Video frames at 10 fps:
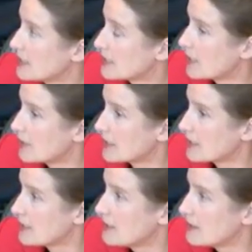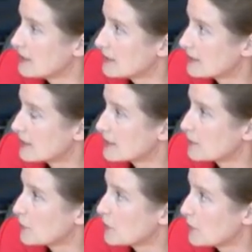in his, direct, in his
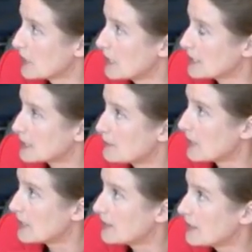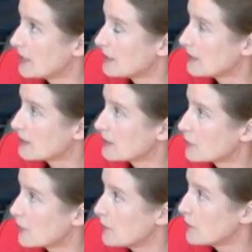testimony when asked by the
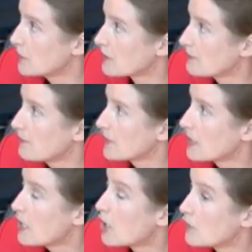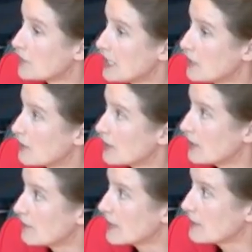tribunal of E.ON
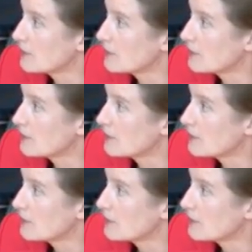and